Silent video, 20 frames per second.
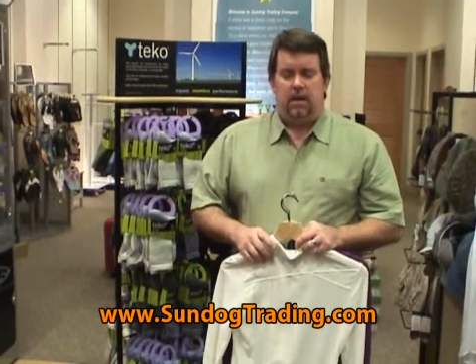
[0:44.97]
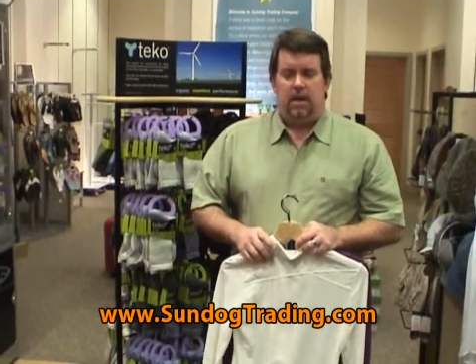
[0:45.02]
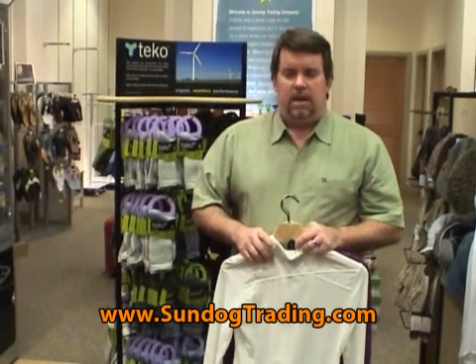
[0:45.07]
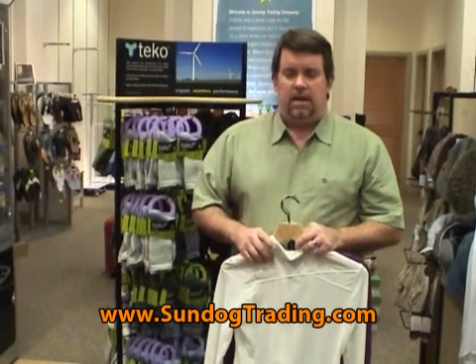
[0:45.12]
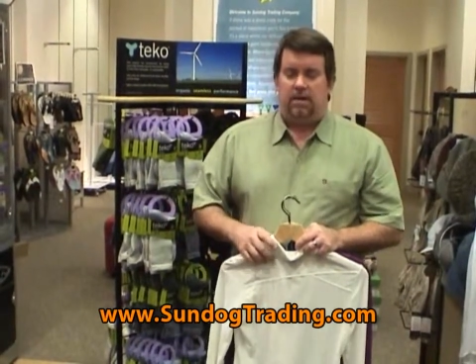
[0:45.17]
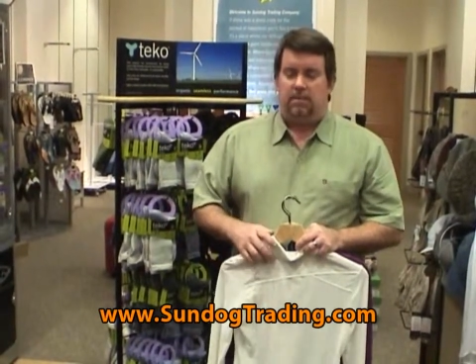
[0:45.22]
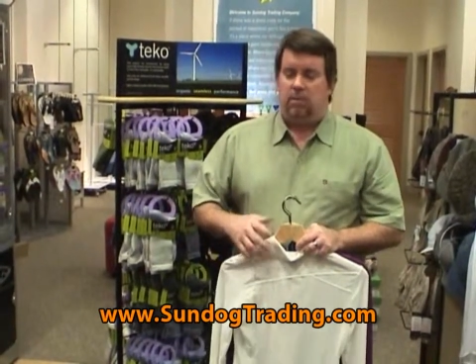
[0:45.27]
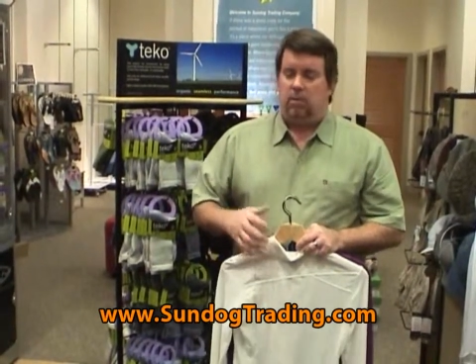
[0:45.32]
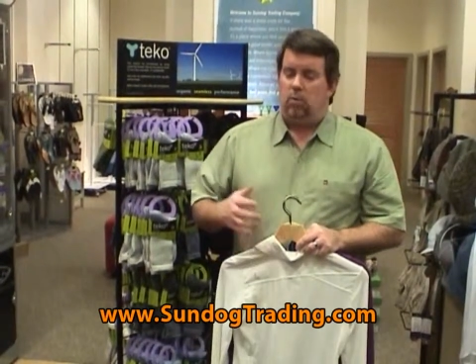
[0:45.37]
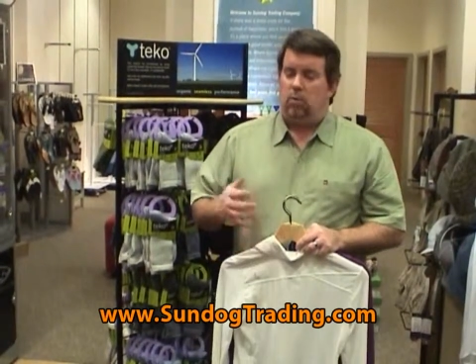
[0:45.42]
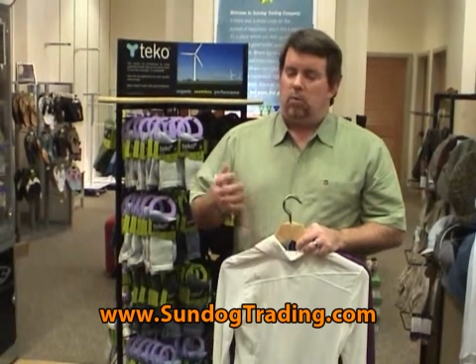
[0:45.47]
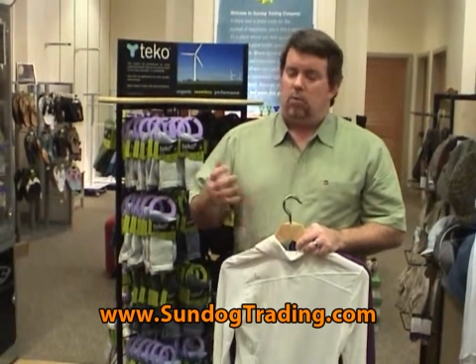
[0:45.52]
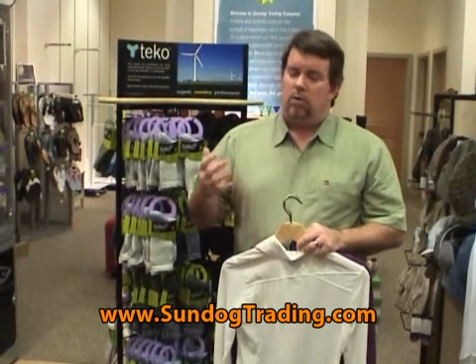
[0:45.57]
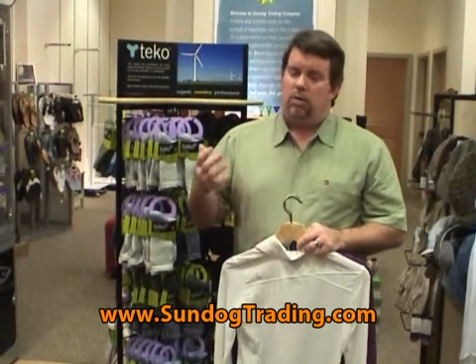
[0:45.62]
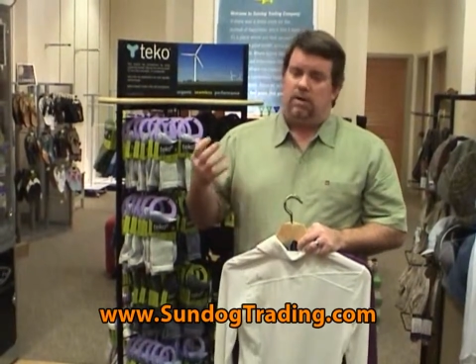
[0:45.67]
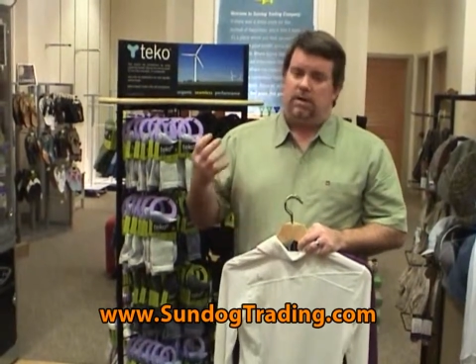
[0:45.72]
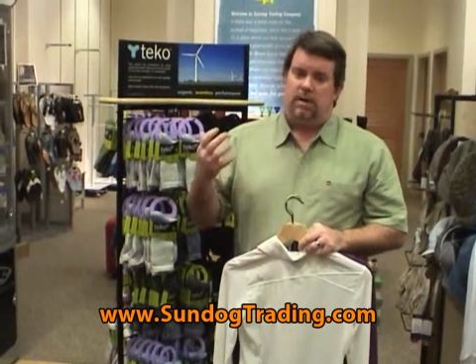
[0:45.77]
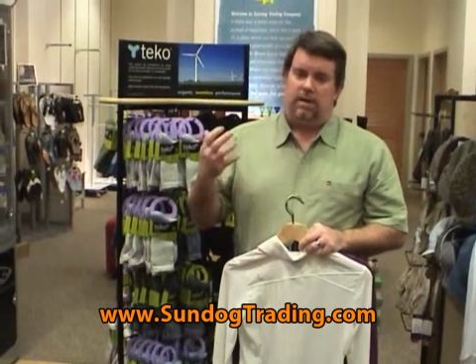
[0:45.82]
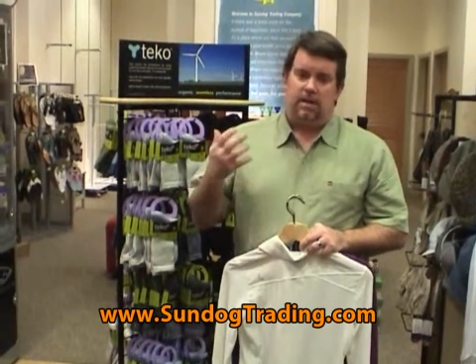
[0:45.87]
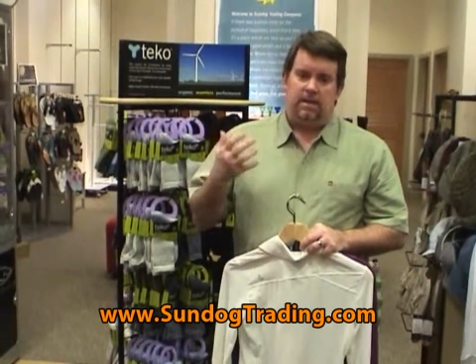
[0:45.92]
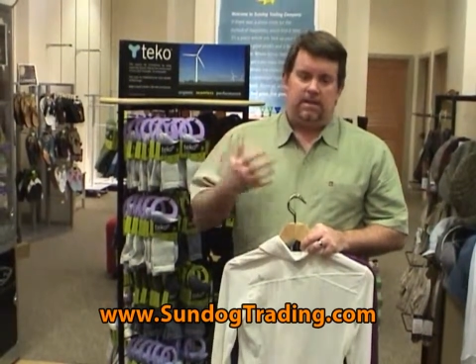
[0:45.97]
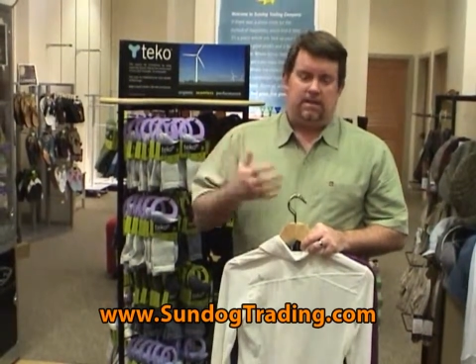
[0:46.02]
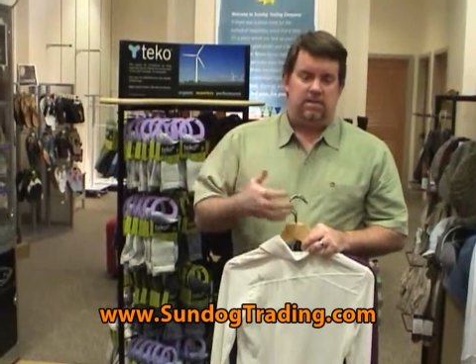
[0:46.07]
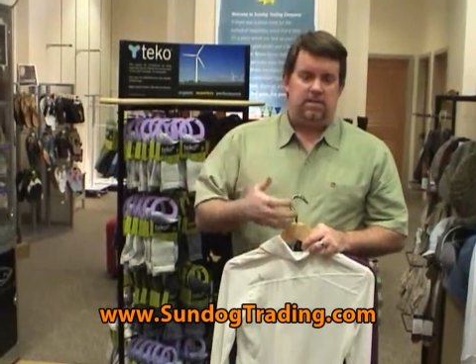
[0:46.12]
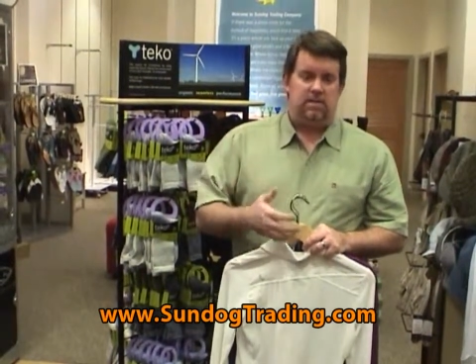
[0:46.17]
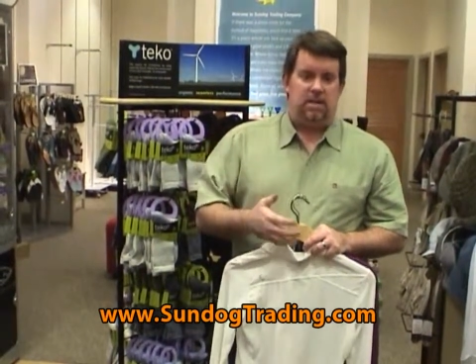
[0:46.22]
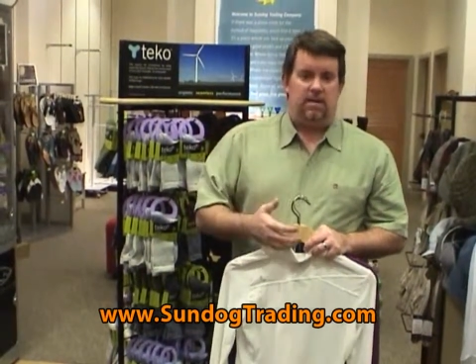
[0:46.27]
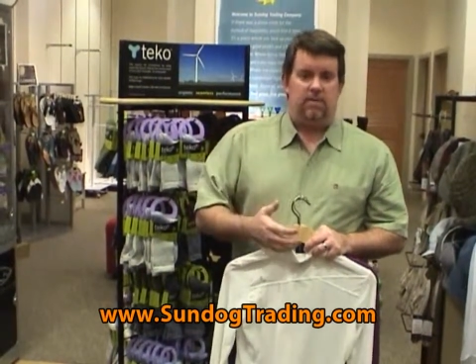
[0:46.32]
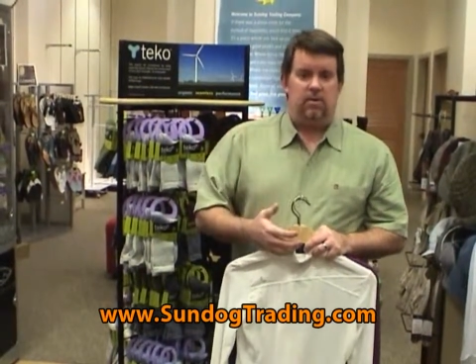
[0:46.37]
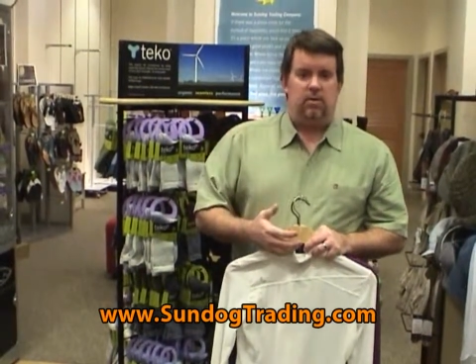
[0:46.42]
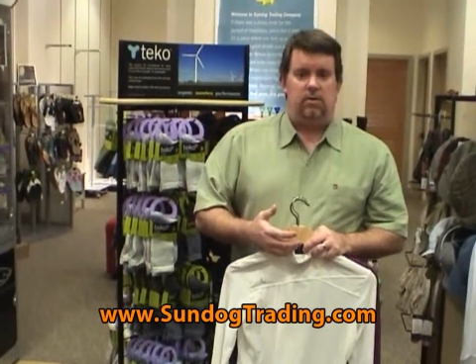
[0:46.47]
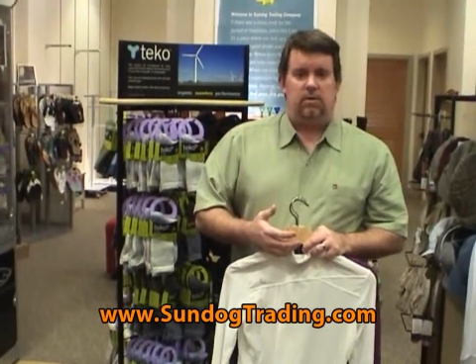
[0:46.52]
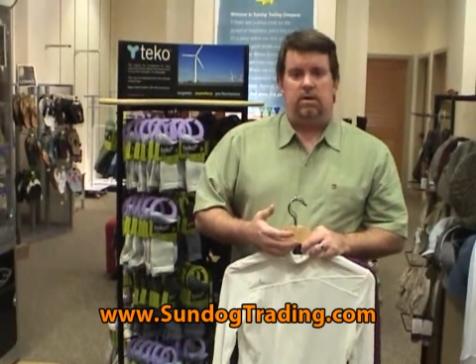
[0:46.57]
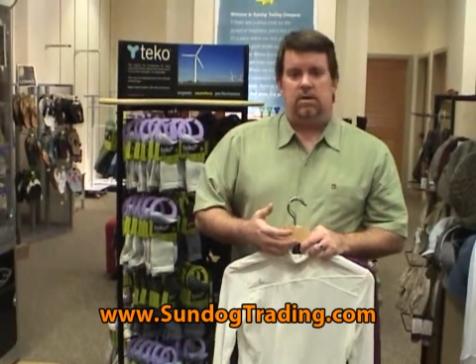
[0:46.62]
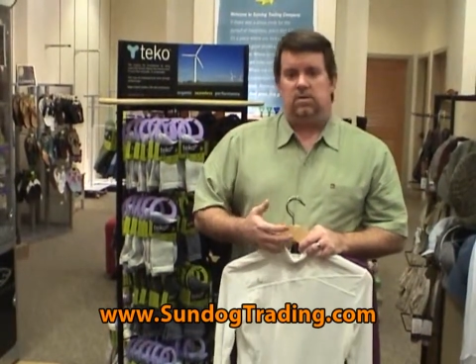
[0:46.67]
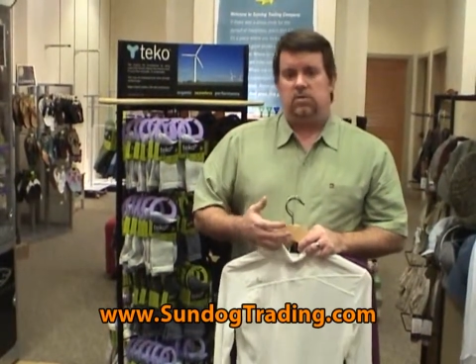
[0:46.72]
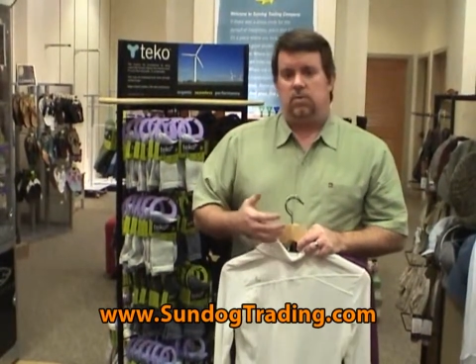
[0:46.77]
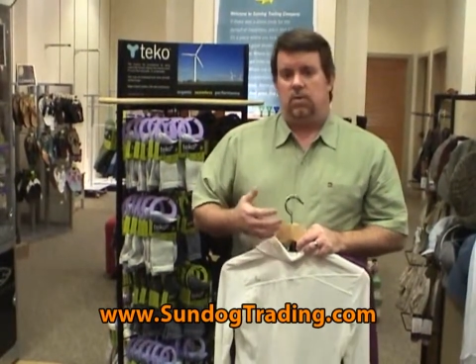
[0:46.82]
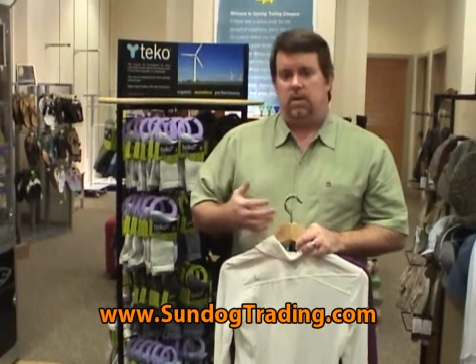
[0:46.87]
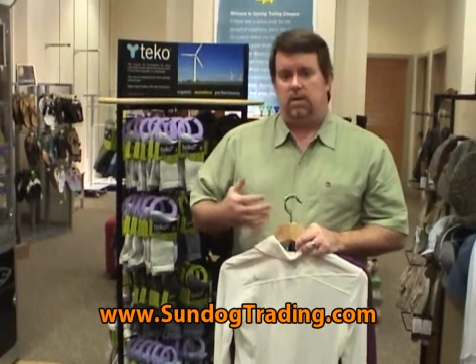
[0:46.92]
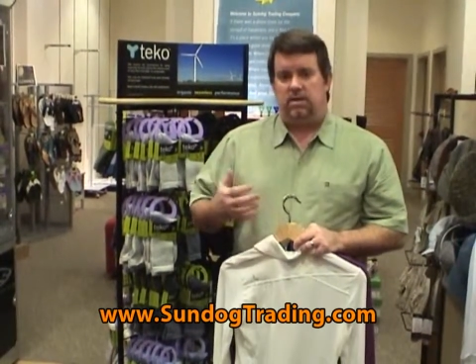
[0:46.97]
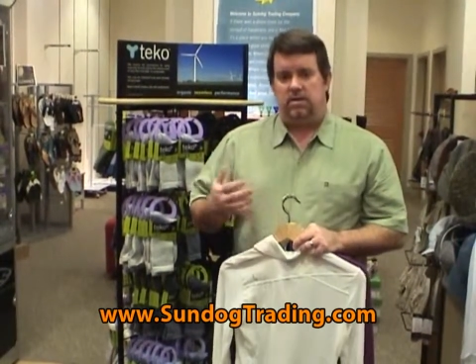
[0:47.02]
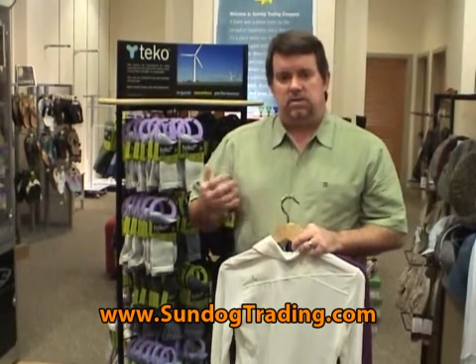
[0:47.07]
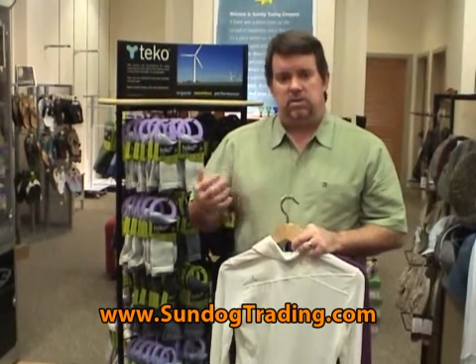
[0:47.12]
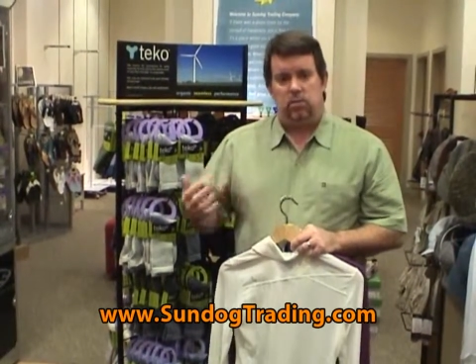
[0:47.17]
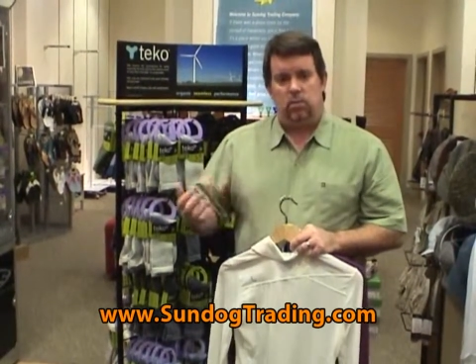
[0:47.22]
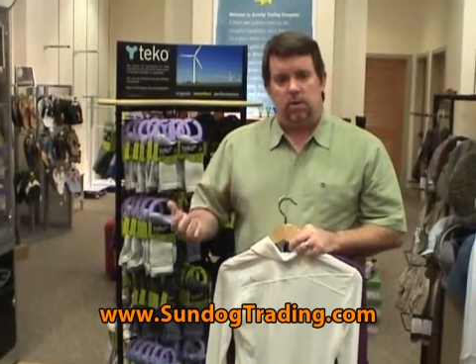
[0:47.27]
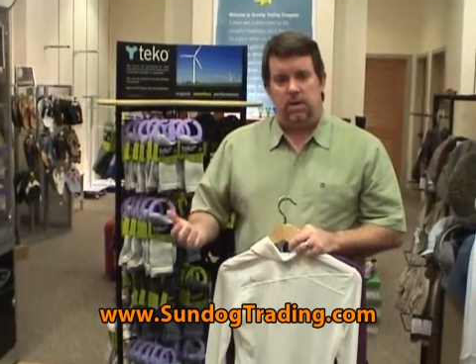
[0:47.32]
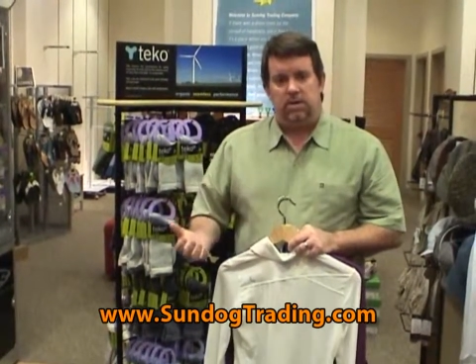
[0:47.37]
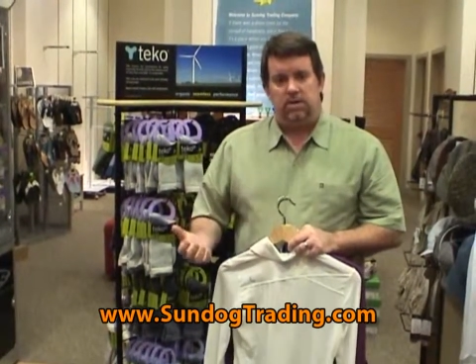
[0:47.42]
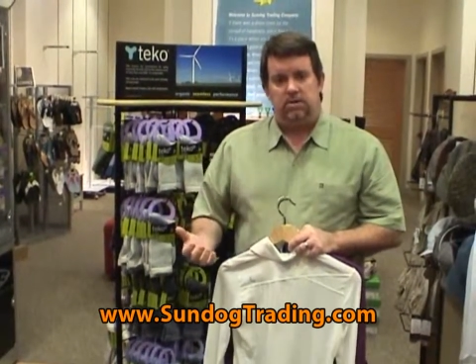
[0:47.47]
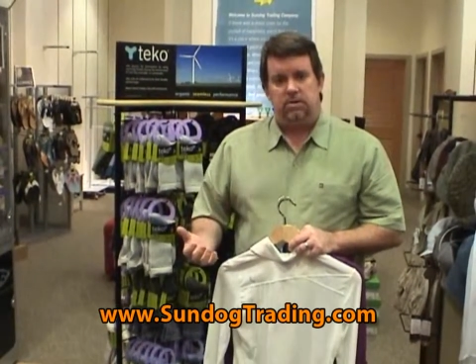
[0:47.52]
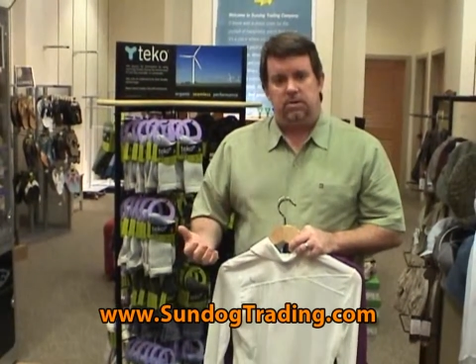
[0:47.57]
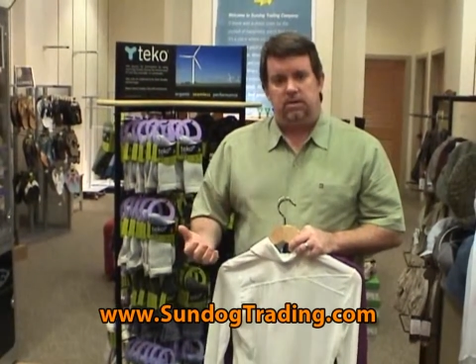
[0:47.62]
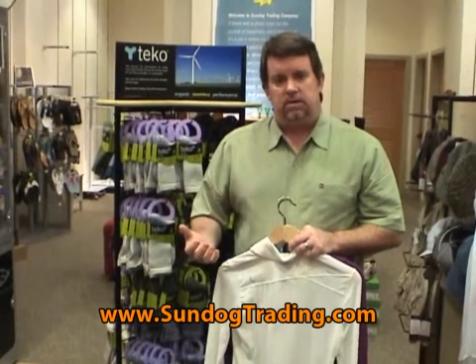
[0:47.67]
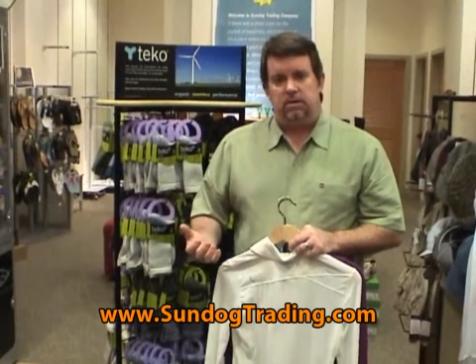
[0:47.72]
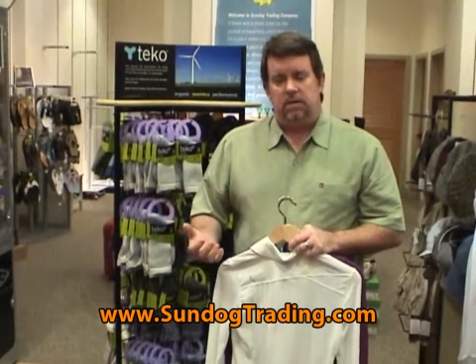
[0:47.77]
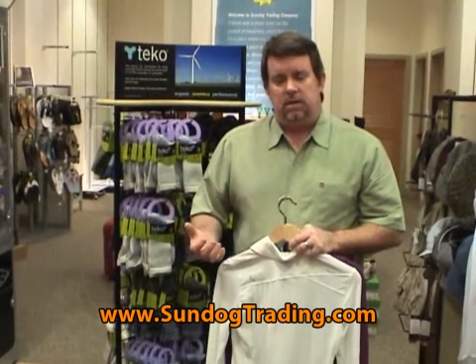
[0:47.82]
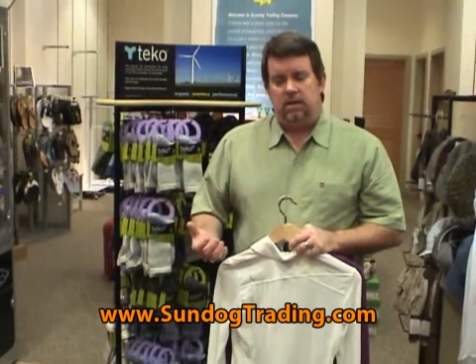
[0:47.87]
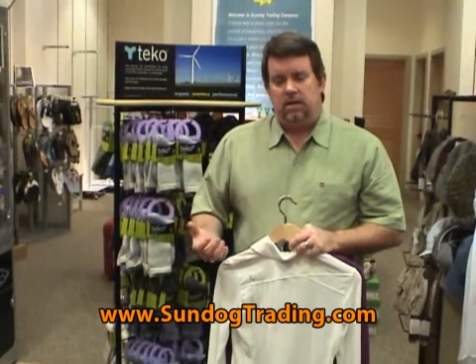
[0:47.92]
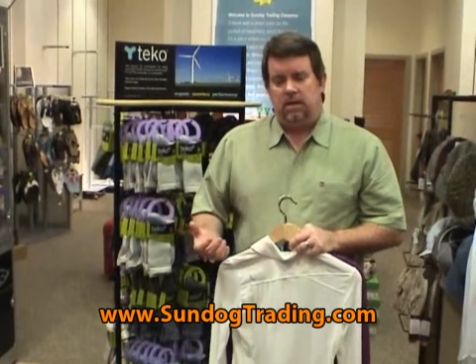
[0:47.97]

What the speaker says: It can be worn in the summer as well as the winter